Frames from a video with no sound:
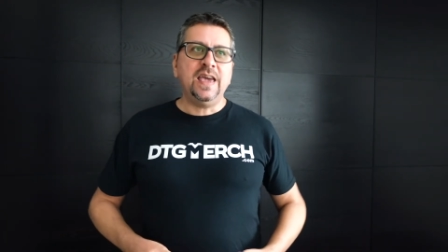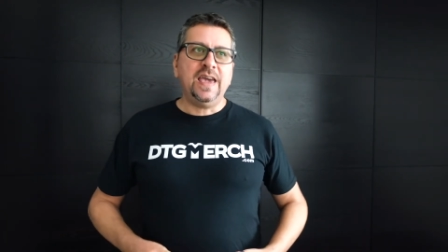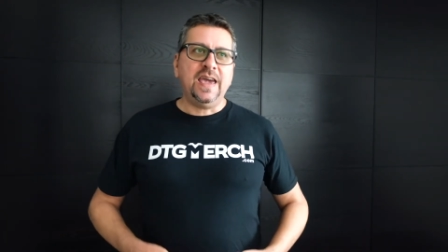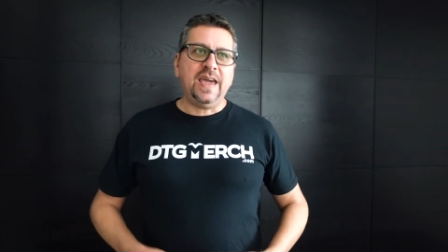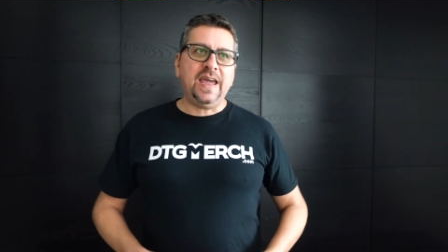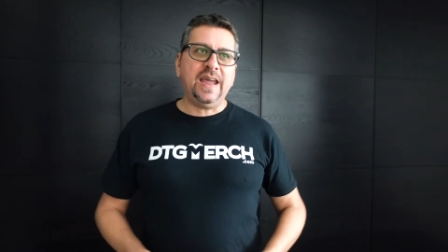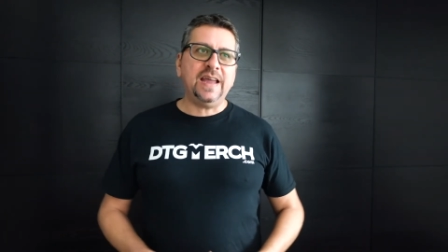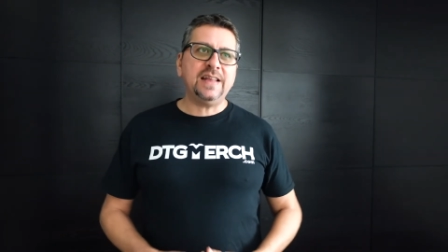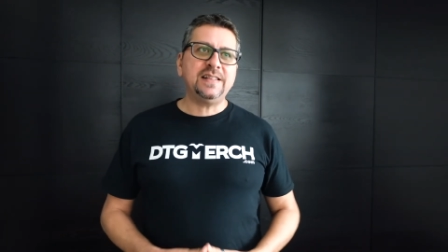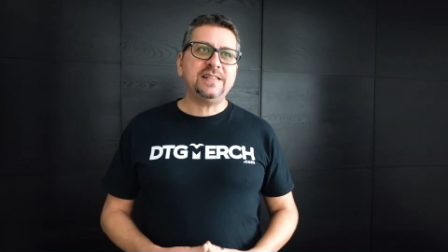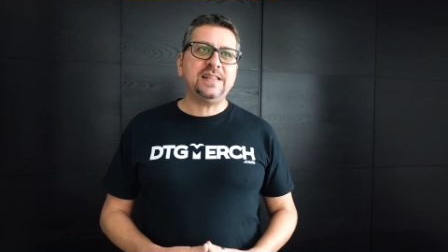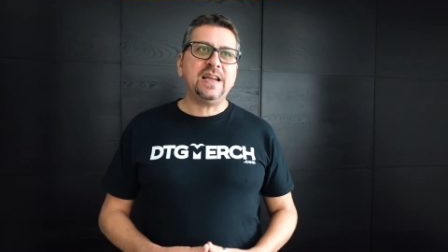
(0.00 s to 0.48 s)

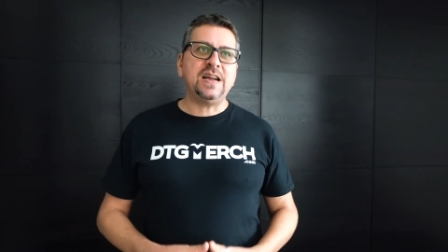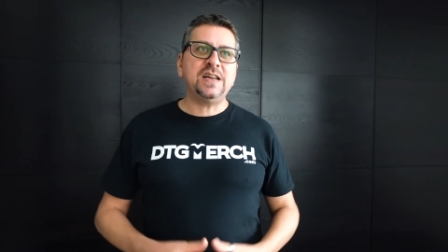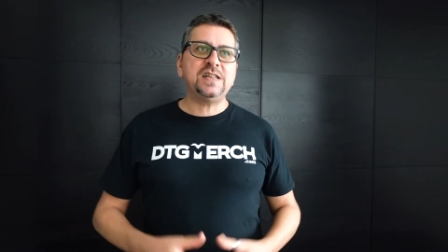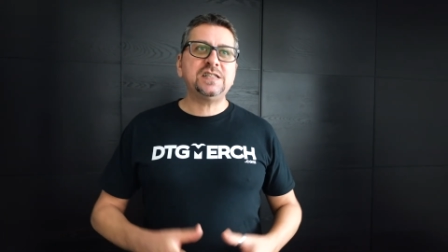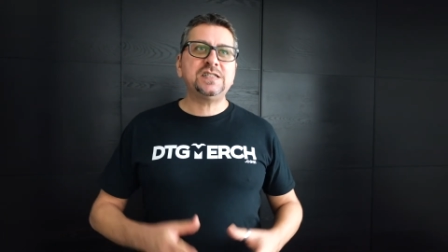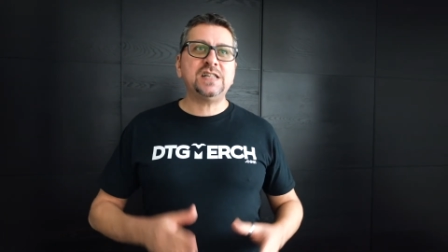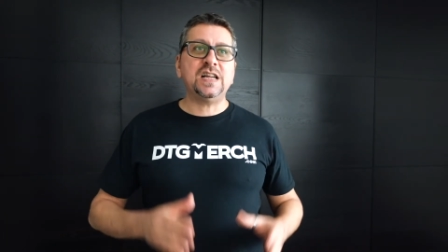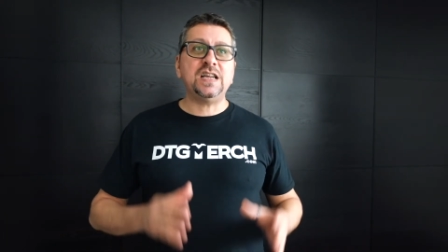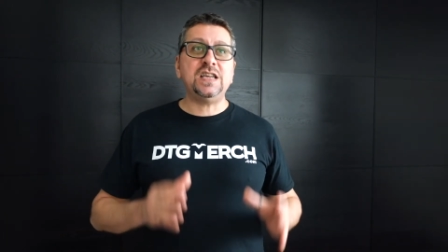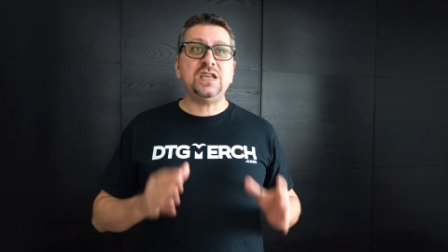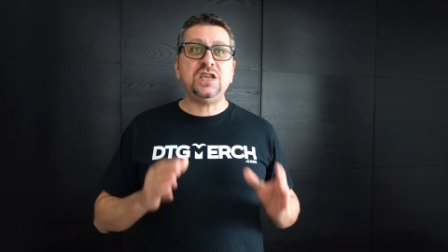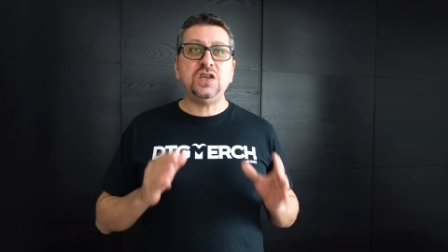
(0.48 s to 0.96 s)
And there
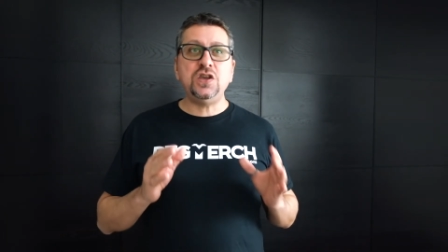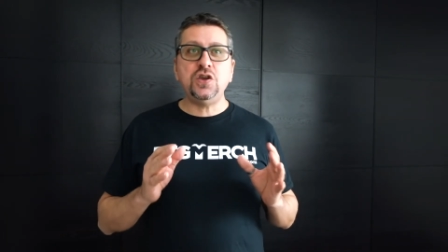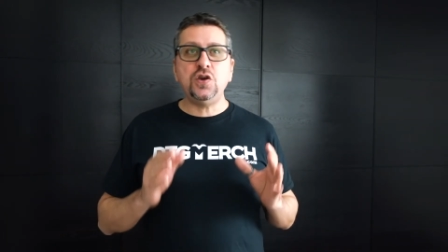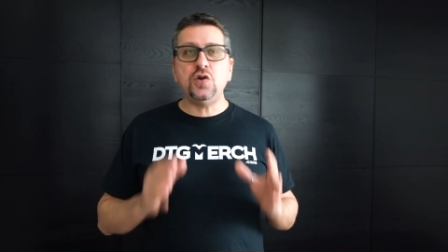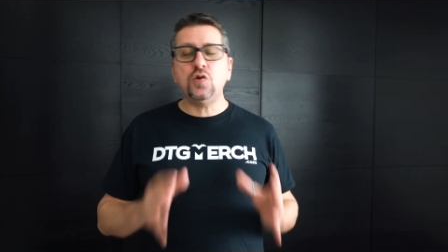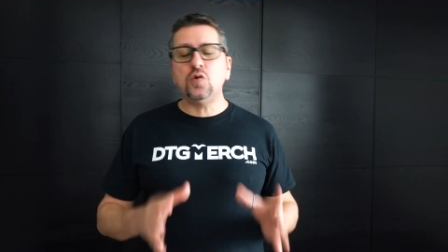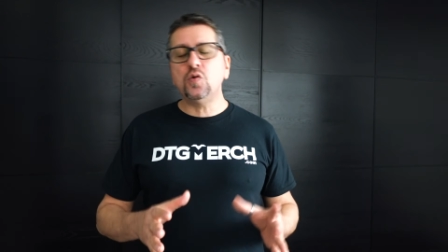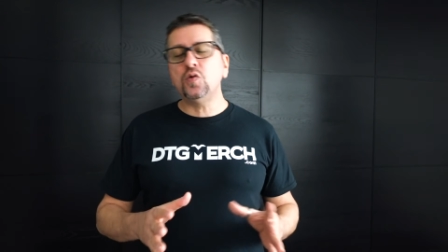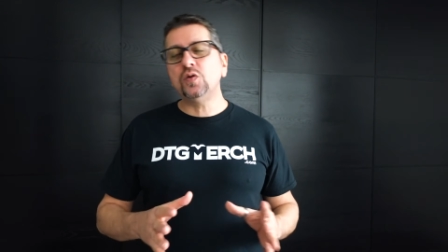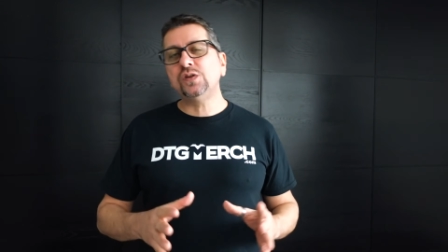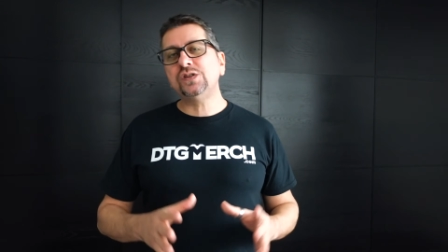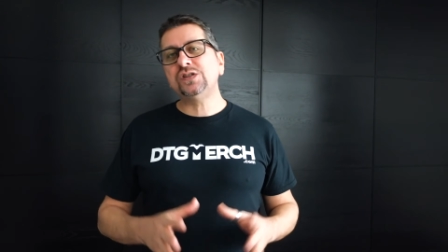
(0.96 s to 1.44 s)
is a
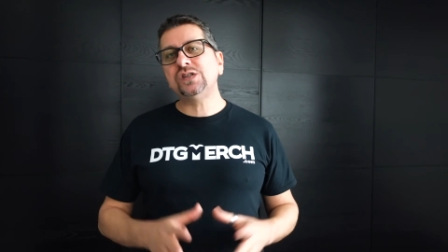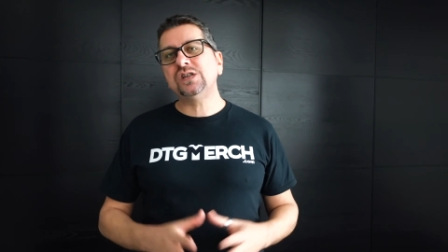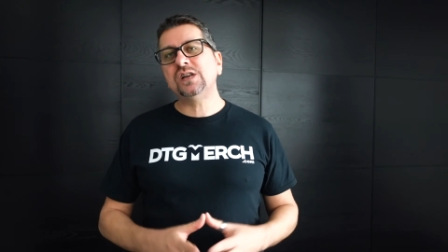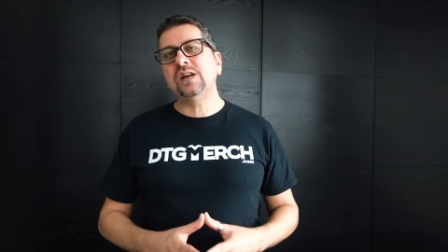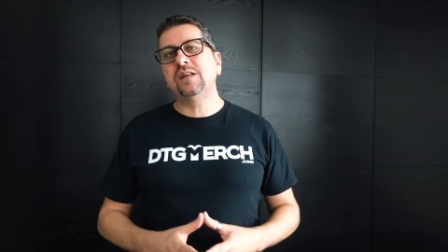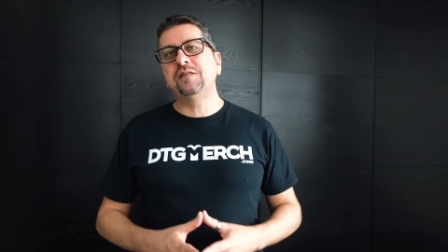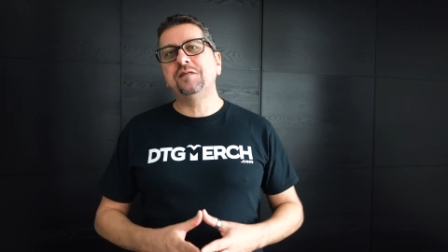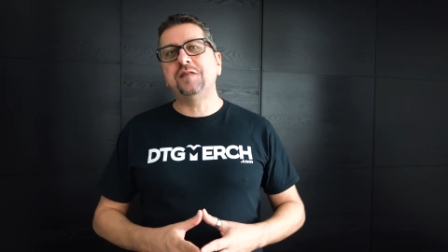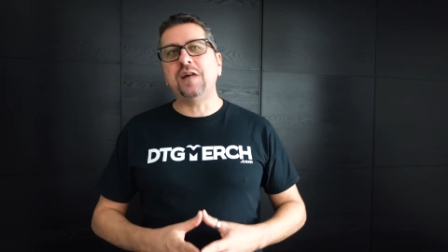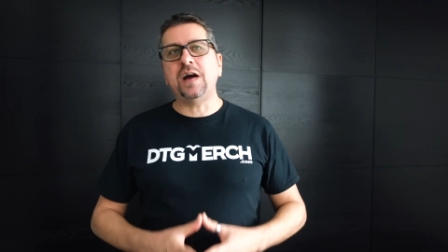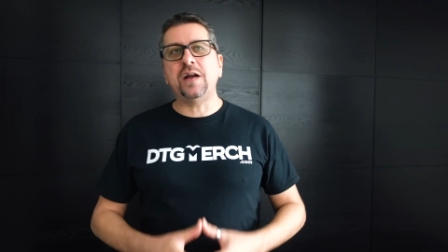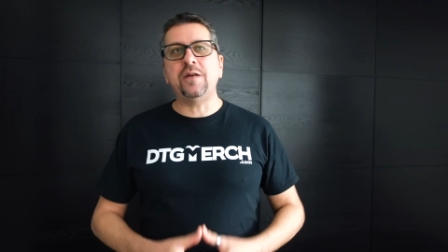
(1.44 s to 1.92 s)
huge
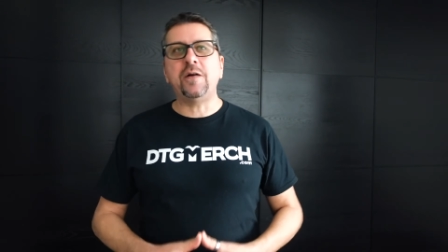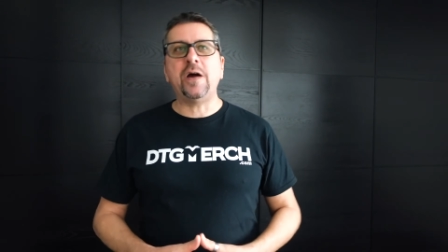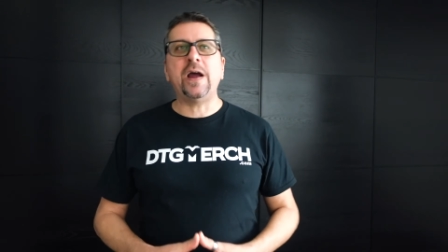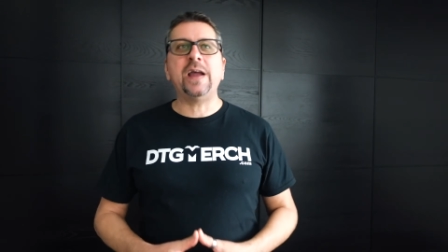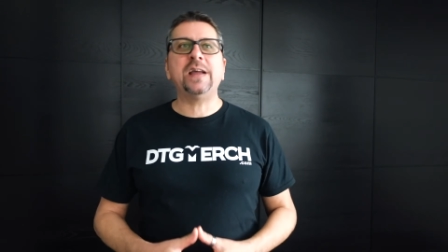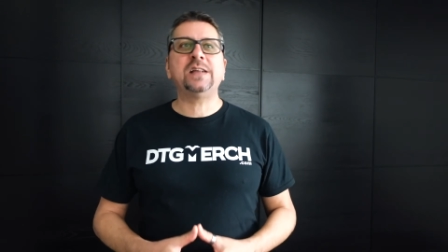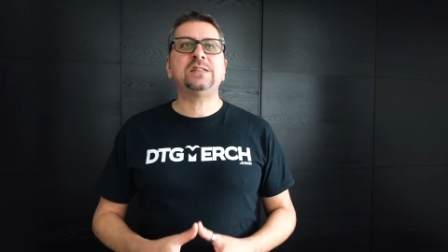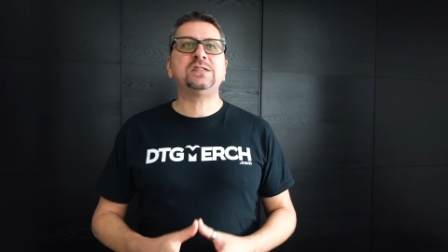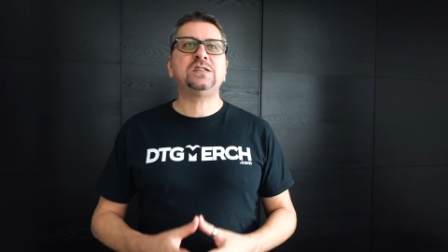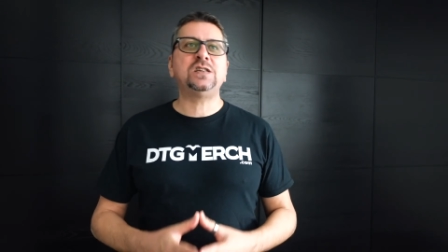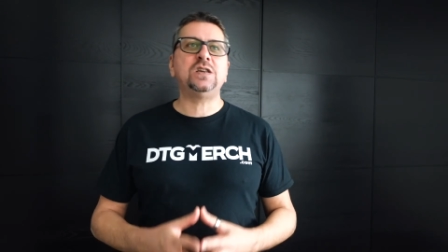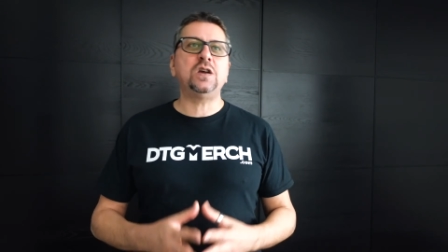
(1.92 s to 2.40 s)

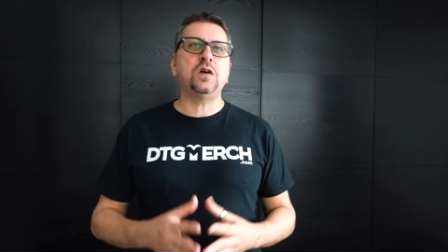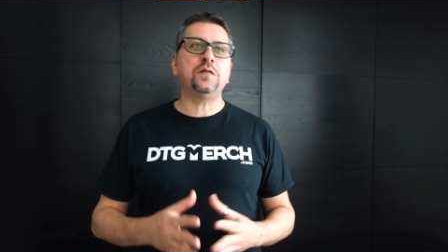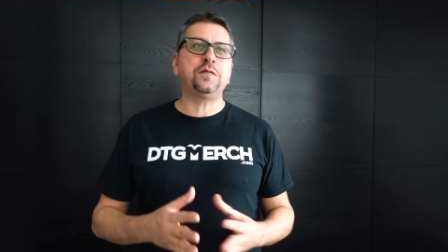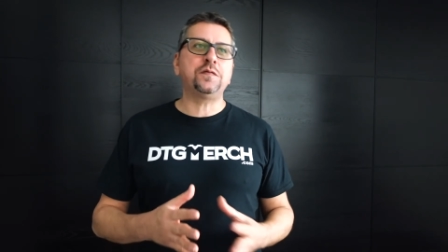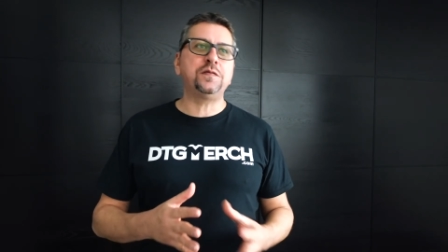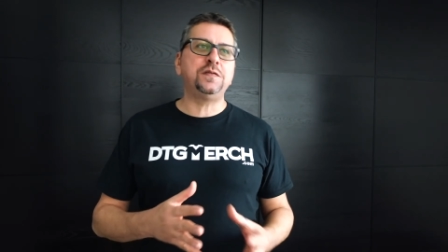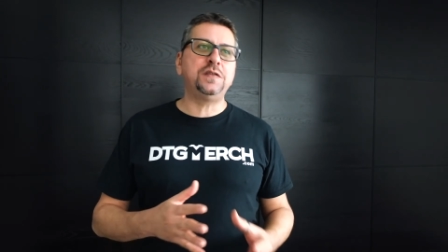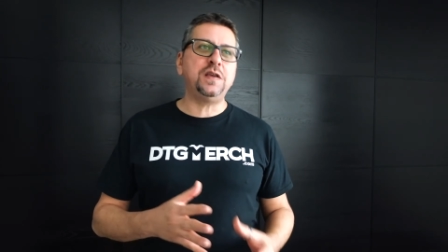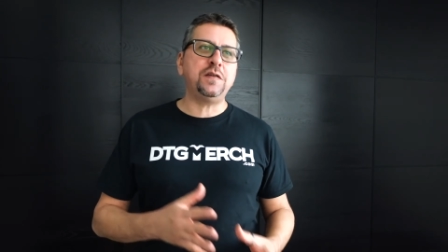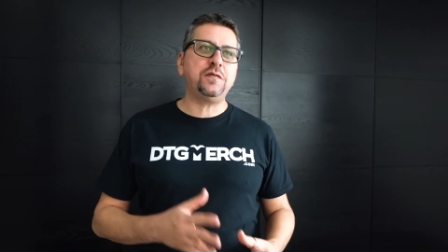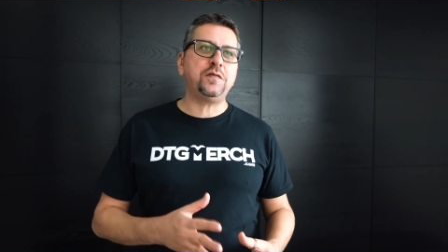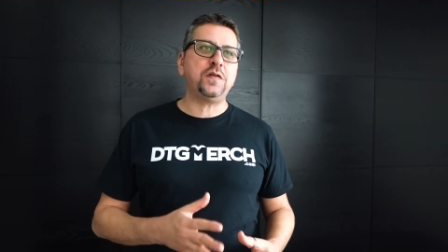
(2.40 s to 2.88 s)
variety
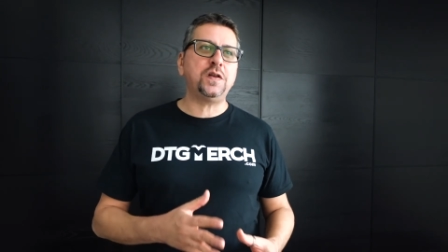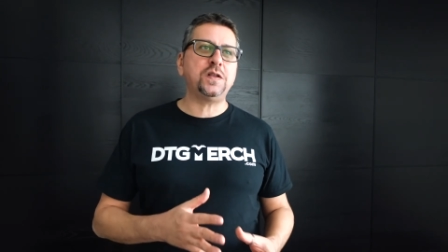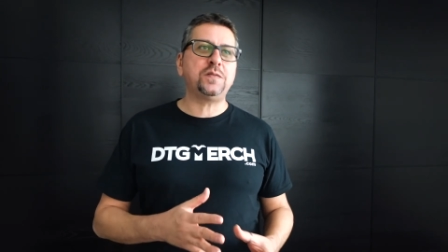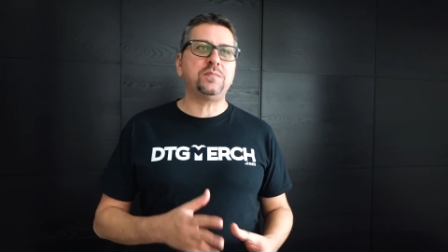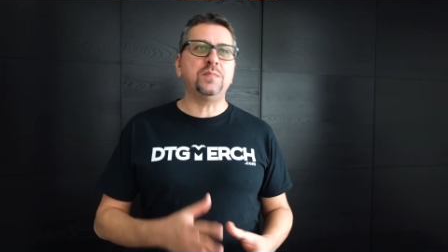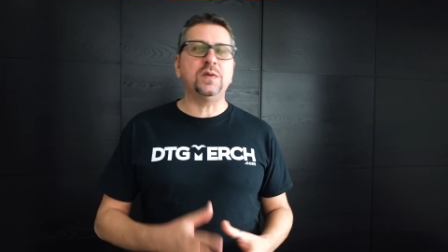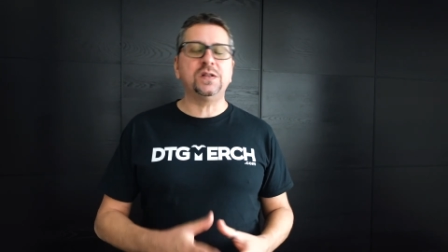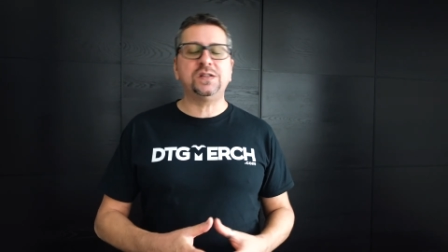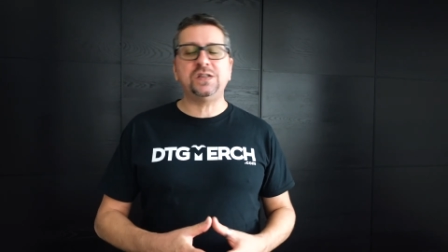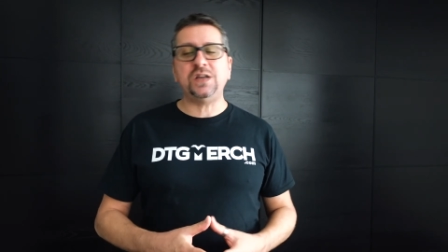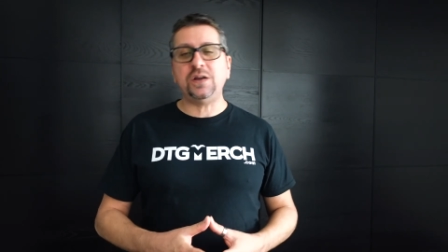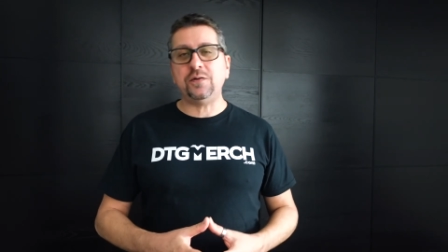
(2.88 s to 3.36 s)
of different
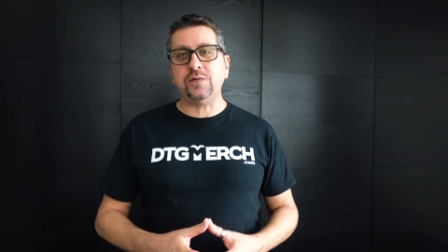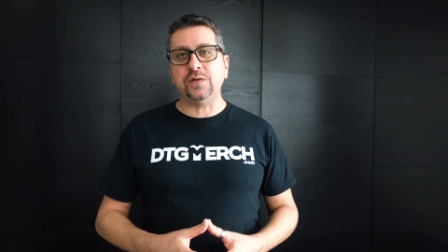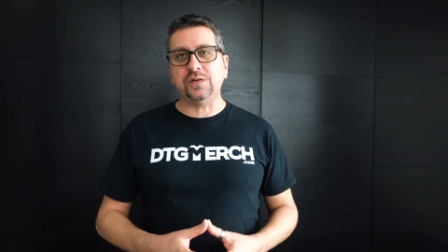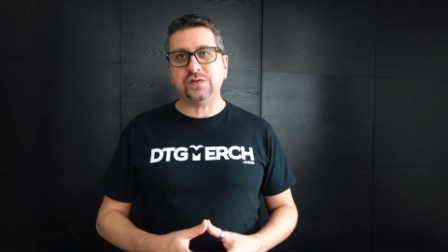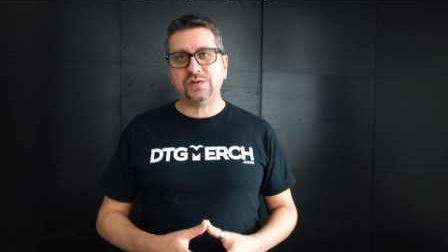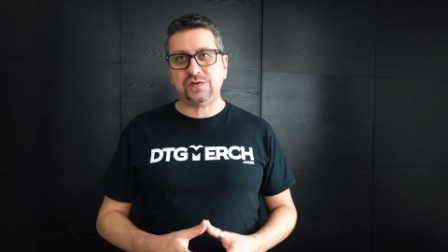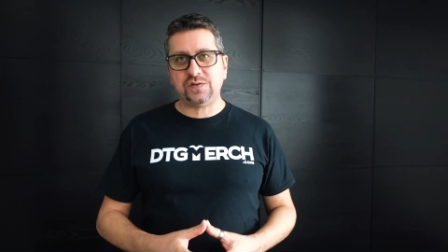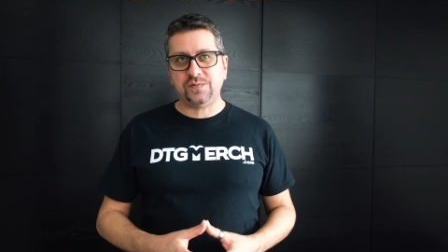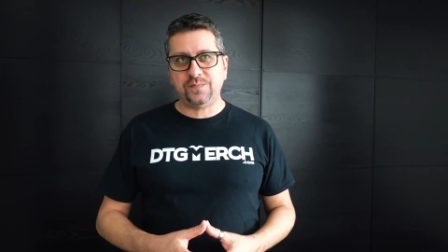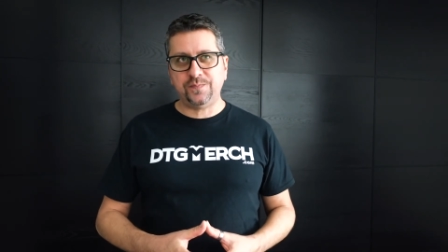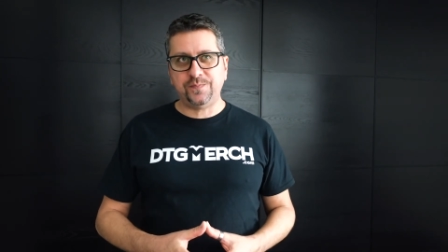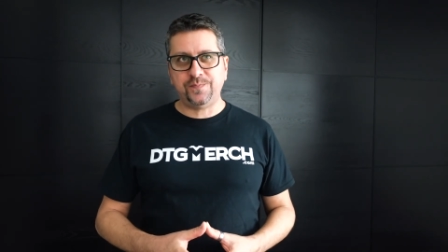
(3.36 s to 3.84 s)

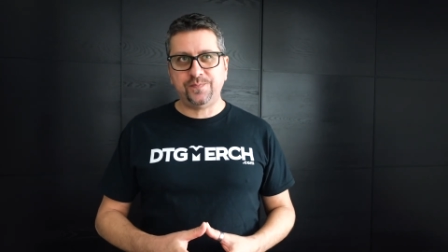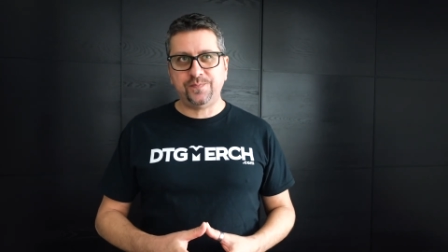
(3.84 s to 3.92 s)
materials.